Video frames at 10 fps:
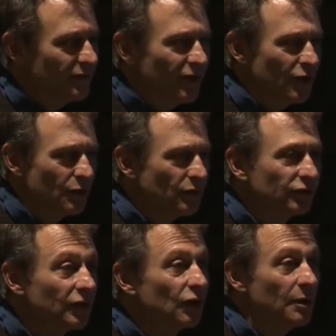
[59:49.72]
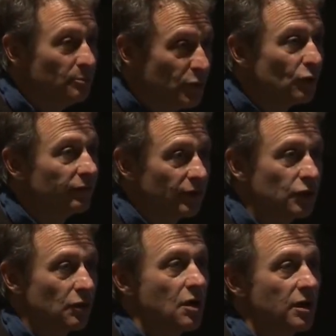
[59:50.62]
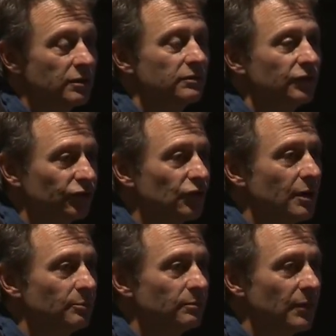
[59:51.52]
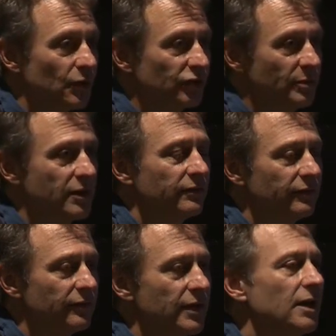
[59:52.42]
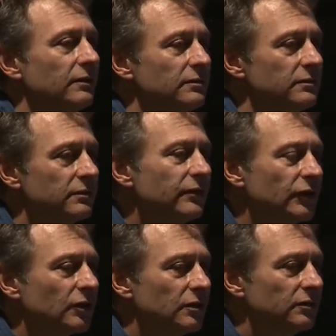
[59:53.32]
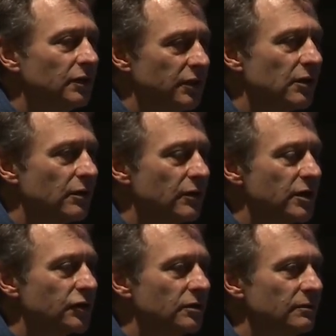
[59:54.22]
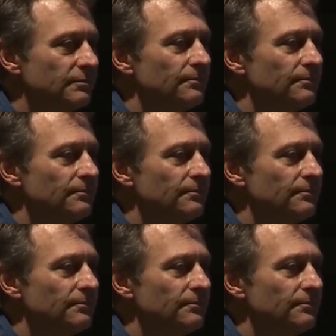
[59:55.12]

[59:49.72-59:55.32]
you know, it was still a beautifully drawn strip, irrespective of that physical deterioration.